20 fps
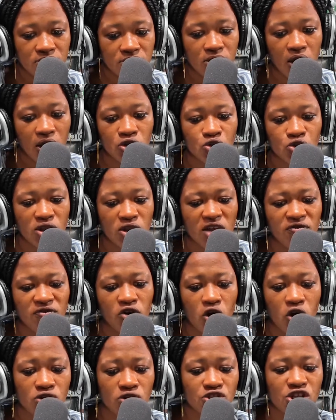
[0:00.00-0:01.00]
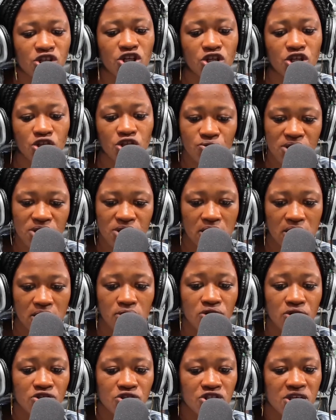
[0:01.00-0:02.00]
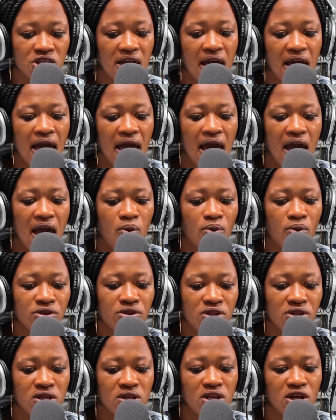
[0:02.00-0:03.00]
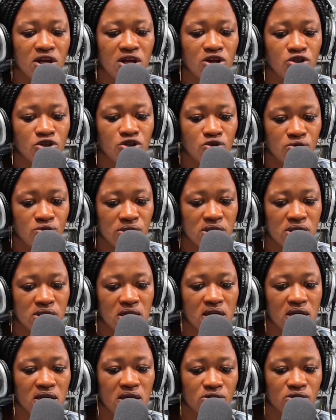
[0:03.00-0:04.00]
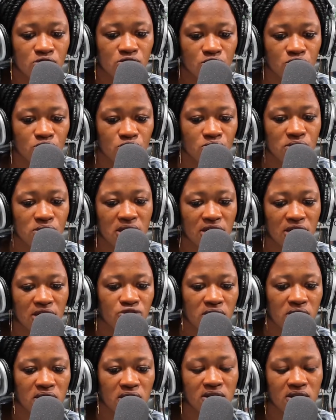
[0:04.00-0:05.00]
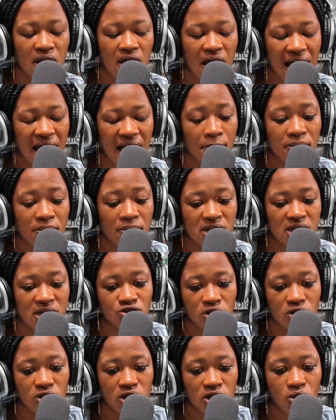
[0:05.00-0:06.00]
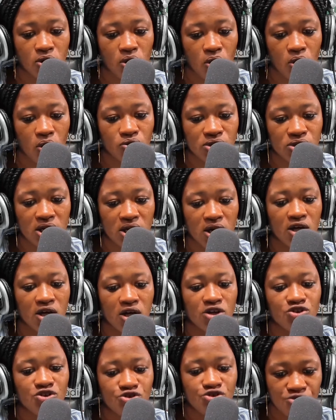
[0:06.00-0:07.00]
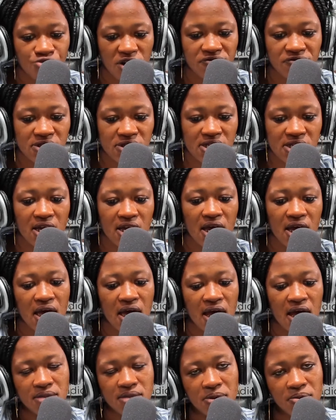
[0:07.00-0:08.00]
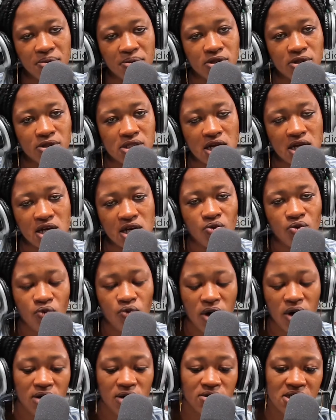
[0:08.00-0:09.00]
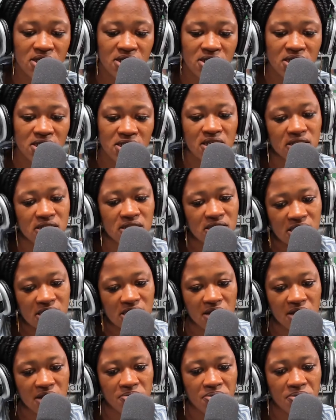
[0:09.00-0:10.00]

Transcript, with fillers: So they've launched a new technology, and one thing they're using it to do is actually, the app is actually called Drift, and people, is like a wellness and sleep, and